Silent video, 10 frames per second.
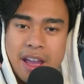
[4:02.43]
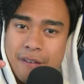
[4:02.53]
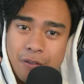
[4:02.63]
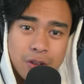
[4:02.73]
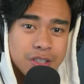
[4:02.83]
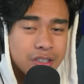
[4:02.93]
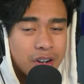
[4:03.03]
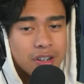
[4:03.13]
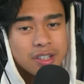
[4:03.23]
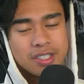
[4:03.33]
And for the
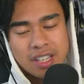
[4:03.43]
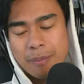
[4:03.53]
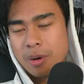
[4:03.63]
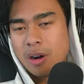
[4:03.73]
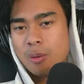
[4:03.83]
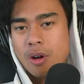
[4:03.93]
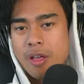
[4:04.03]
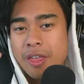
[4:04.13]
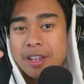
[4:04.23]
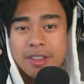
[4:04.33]
start of December, I want to
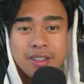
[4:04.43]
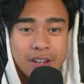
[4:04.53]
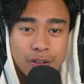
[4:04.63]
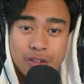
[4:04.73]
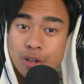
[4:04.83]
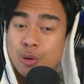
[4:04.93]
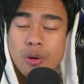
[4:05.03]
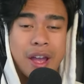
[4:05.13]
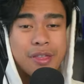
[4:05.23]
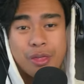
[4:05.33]
thank the tier 2
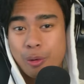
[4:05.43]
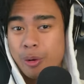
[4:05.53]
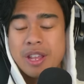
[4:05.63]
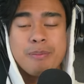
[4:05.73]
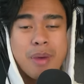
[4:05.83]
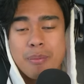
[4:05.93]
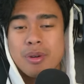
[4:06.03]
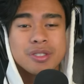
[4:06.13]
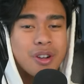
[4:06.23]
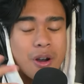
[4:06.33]
and 3
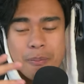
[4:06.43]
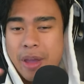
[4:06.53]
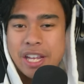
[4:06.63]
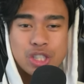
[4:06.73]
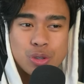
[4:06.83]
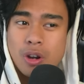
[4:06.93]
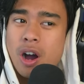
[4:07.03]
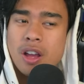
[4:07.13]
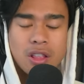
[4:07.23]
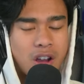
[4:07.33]
members on
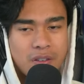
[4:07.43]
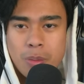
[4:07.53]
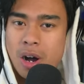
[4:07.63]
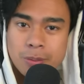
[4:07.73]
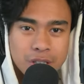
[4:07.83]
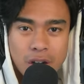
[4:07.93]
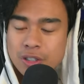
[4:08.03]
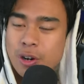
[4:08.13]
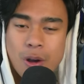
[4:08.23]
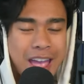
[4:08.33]
Patreon, Lava Mob,
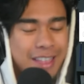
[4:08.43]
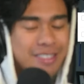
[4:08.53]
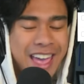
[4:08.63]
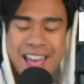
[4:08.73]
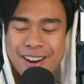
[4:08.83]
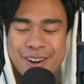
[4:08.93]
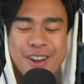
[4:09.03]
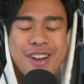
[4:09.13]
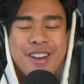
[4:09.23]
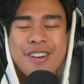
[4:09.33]
Sandro, and Tanner,
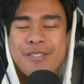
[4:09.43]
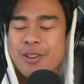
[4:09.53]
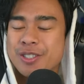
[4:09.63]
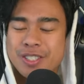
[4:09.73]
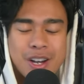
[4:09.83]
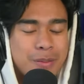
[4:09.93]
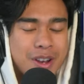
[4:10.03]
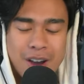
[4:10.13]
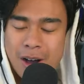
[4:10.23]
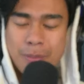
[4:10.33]
for subbing
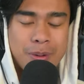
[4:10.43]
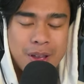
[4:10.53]
up